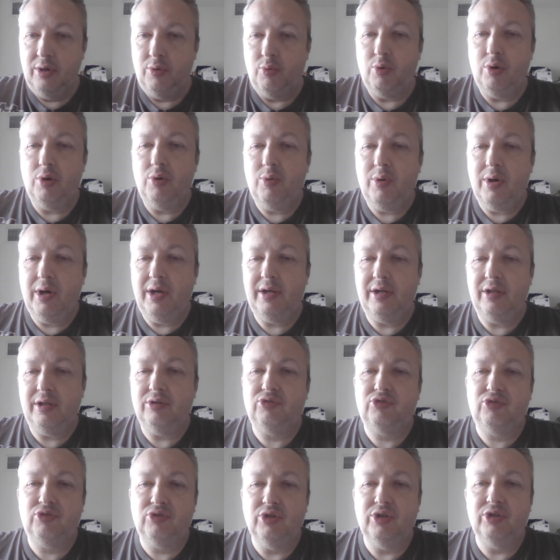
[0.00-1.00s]
Worldwide,
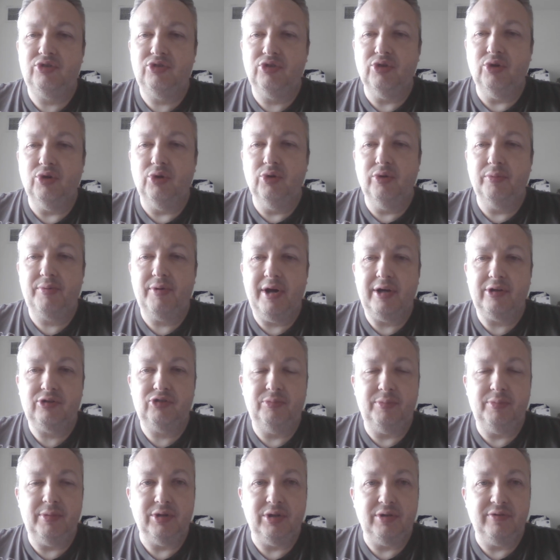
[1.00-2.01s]
it's, it's sold
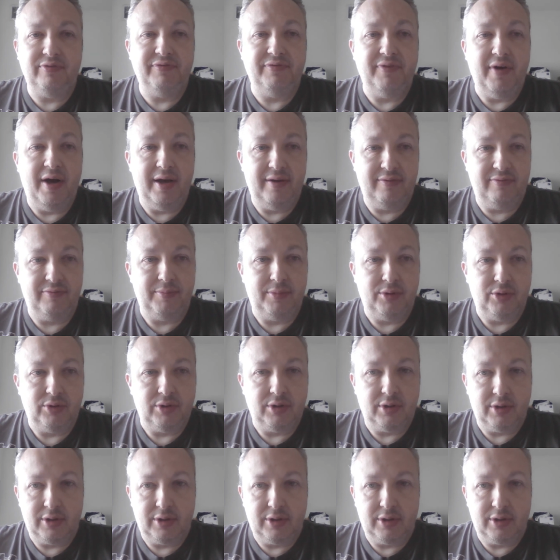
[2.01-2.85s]
approximately 5 million